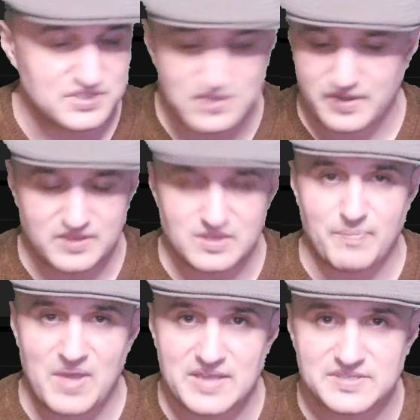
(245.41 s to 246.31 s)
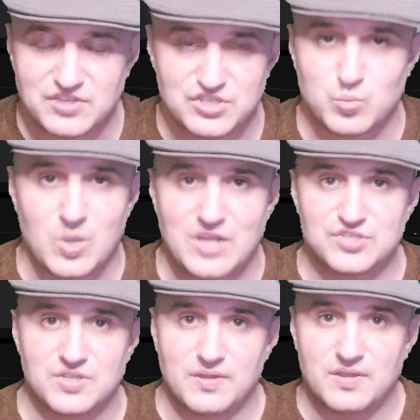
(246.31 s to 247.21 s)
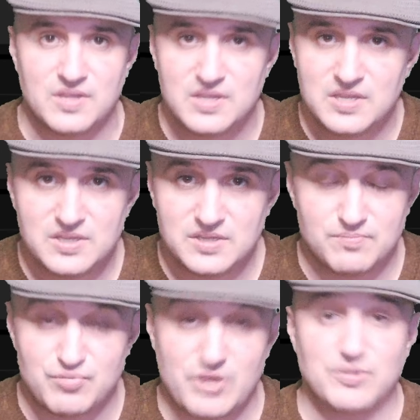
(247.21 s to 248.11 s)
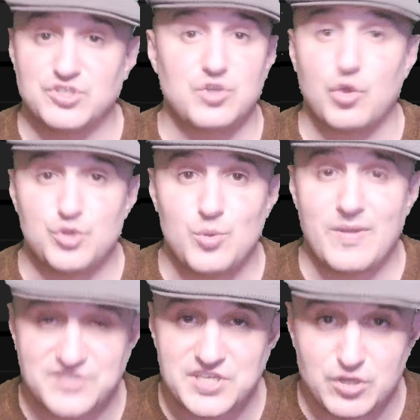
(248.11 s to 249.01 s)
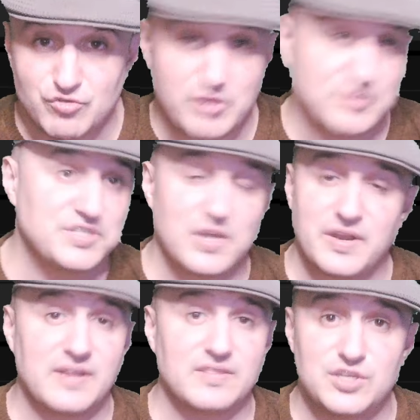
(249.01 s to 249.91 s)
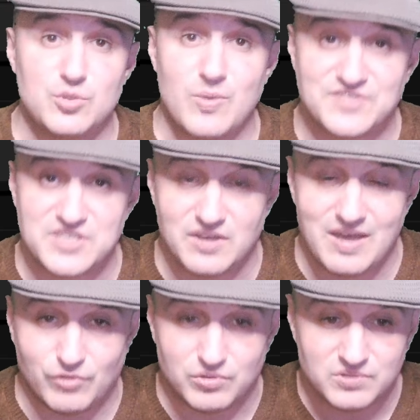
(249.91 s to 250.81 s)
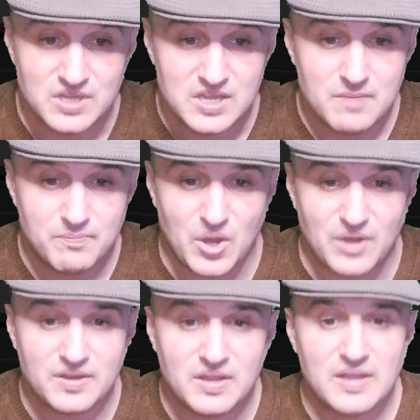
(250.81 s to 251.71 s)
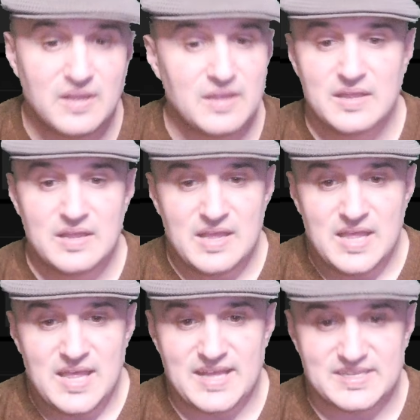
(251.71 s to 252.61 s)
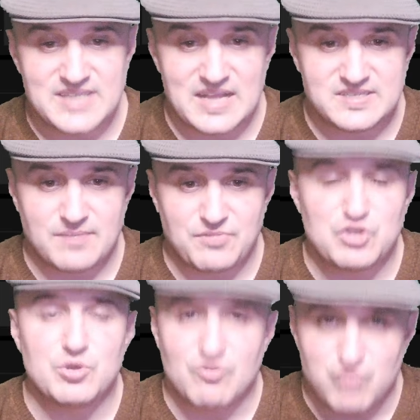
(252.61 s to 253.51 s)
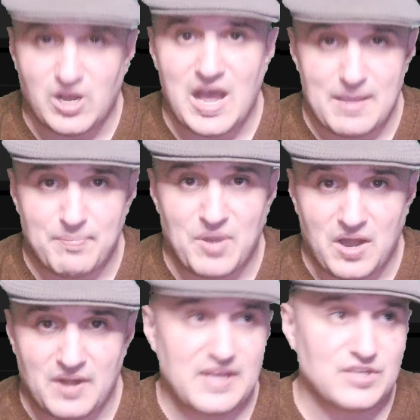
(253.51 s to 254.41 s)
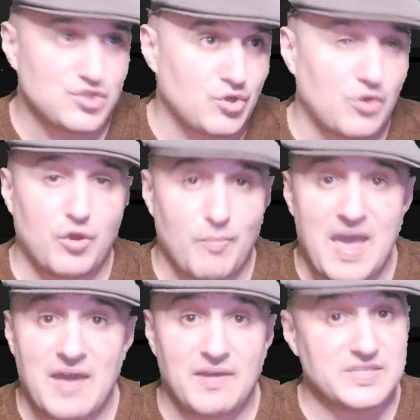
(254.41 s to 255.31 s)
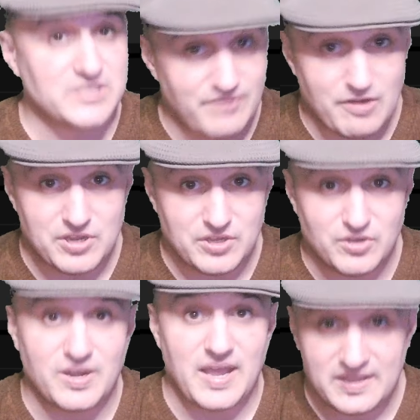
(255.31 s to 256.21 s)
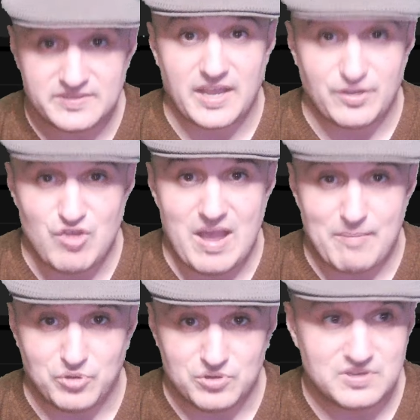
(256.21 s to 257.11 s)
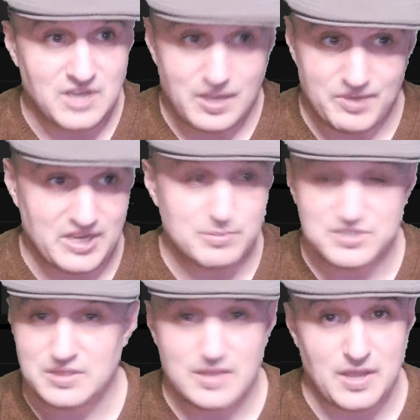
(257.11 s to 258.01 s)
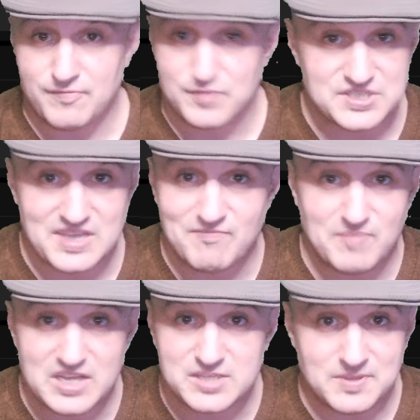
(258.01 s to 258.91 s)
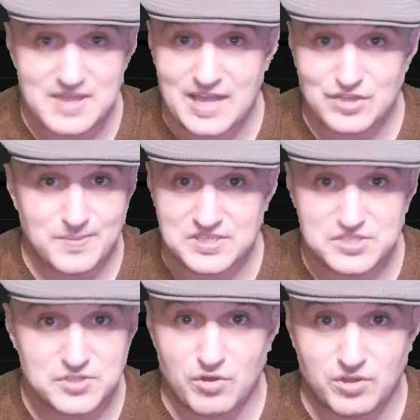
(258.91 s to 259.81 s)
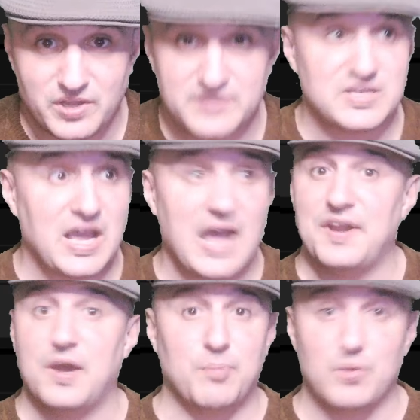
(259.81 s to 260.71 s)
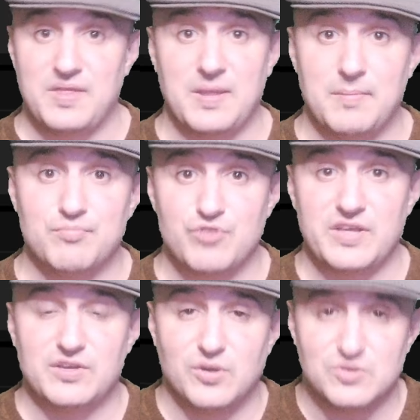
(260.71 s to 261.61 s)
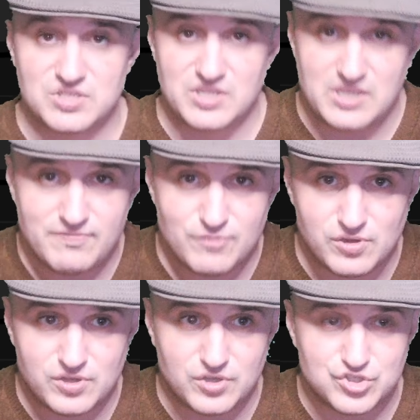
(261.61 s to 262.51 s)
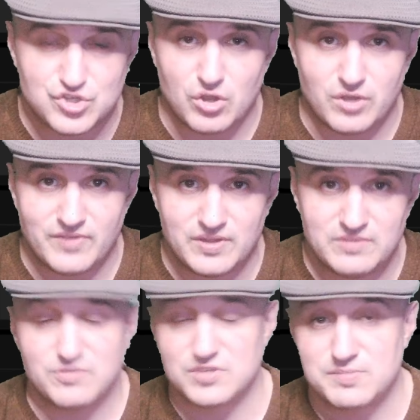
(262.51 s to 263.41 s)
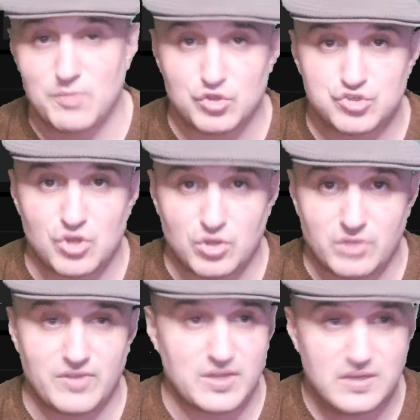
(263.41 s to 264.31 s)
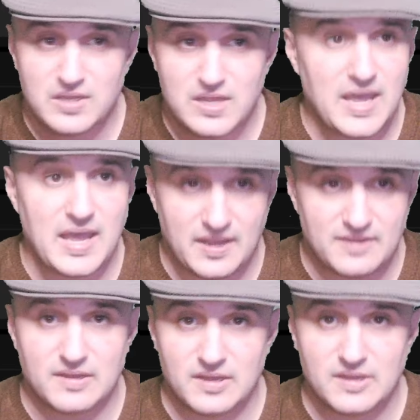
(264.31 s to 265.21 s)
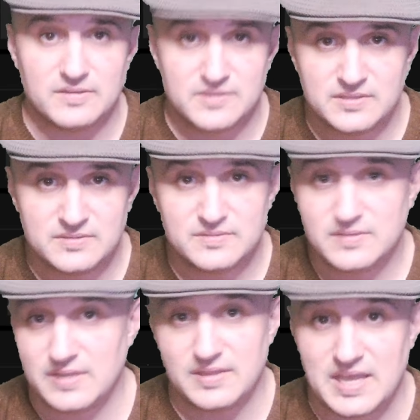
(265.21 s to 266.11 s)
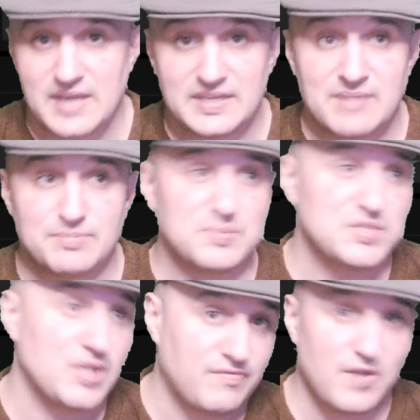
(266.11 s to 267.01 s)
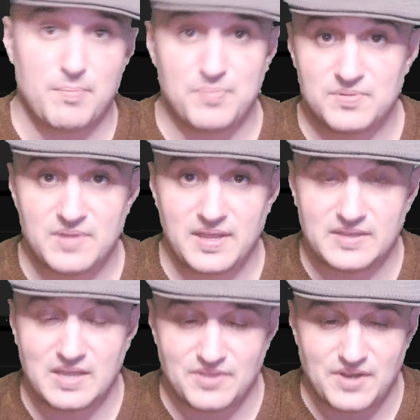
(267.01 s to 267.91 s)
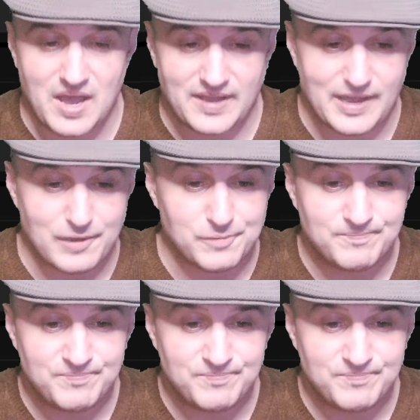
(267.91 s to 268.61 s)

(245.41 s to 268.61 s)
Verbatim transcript: He's done it in the past. I just watched uh, pretty much his whole UFC career. He's done it at the UFC level. But it's not something you can rely upon. And Sean O'Malley is a very good anti grappler. I mean, he was in there for seven minutes with Aljamain Sterling, tied up with him pretty closely for a good chunk of it, or a small chunk of it, and uh, in the end kept himself up and got the knockout.